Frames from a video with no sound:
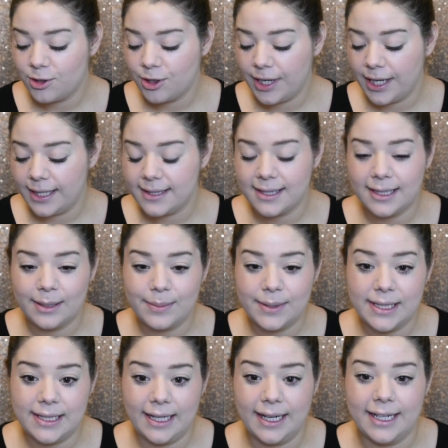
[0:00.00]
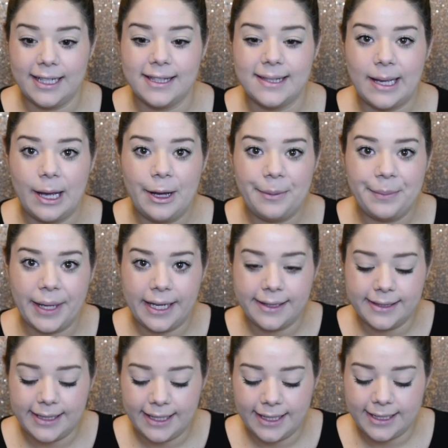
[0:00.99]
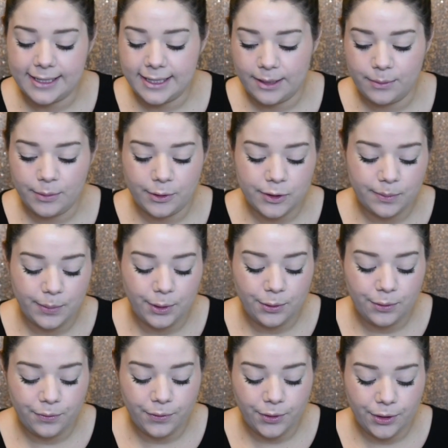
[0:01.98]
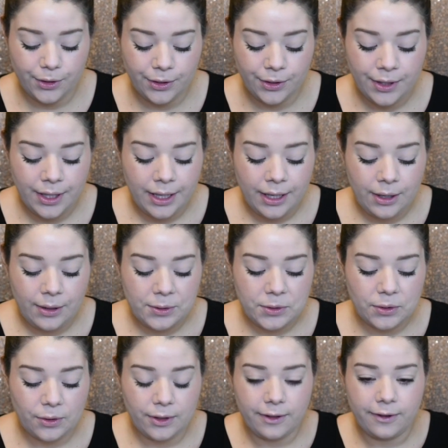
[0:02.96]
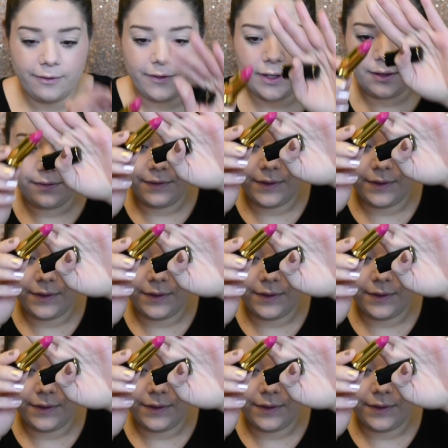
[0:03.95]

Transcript: Trance lipstick. It's amazing. It's the most beautiful sort of